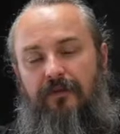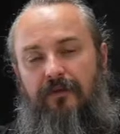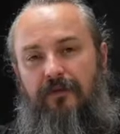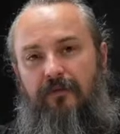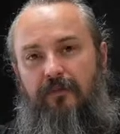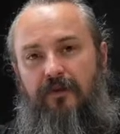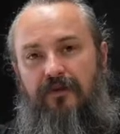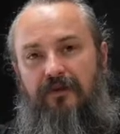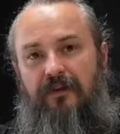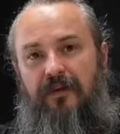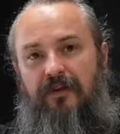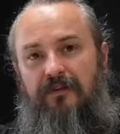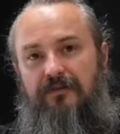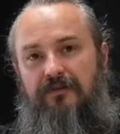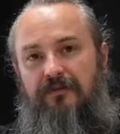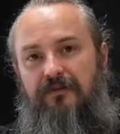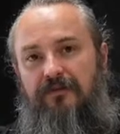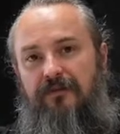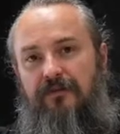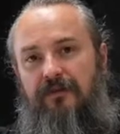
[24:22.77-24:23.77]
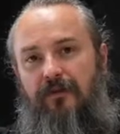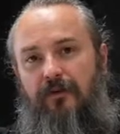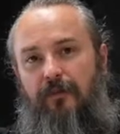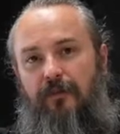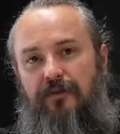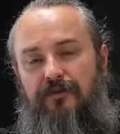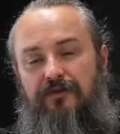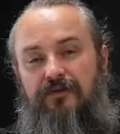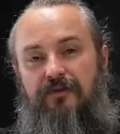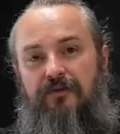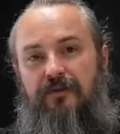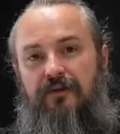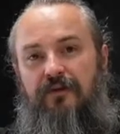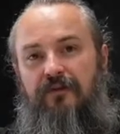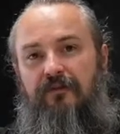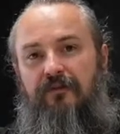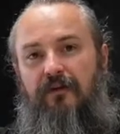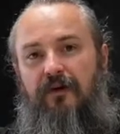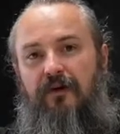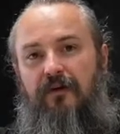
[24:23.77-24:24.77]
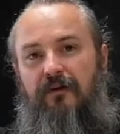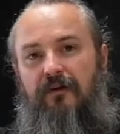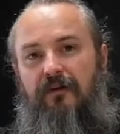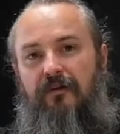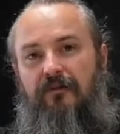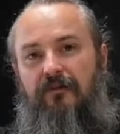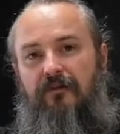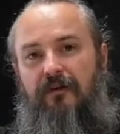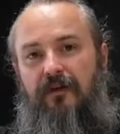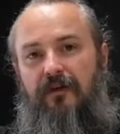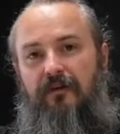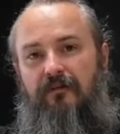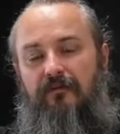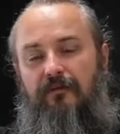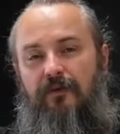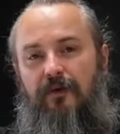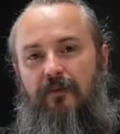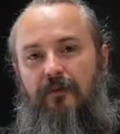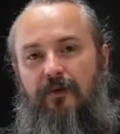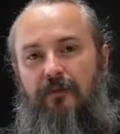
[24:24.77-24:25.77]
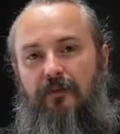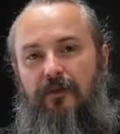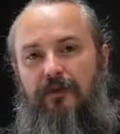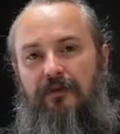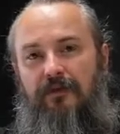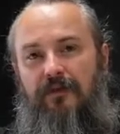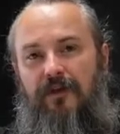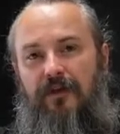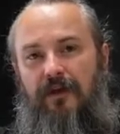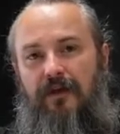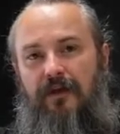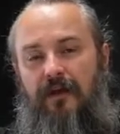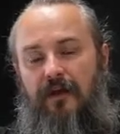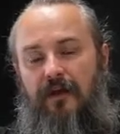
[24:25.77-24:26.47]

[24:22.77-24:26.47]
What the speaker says: the potential and opportunities are inside of what we're building.